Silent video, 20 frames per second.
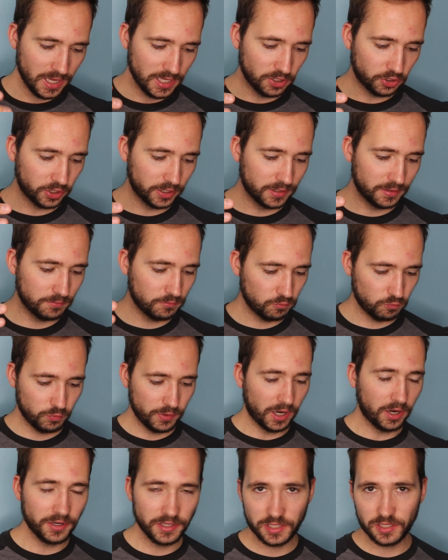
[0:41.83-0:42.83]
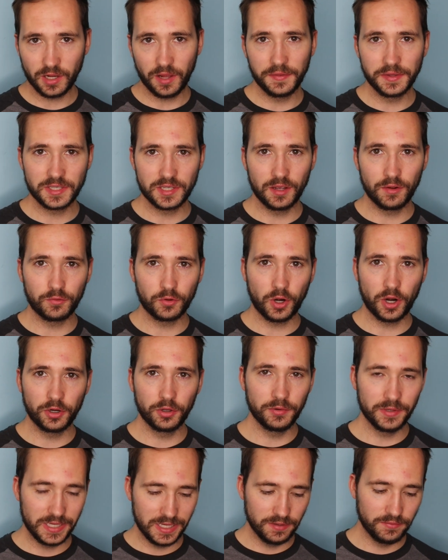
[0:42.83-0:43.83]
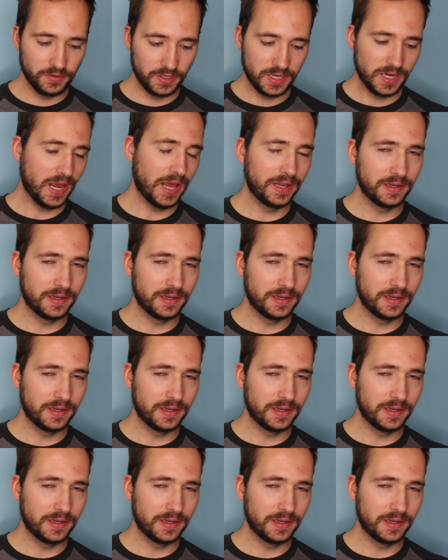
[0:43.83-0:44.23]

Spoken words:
We already saw the Silverado EV,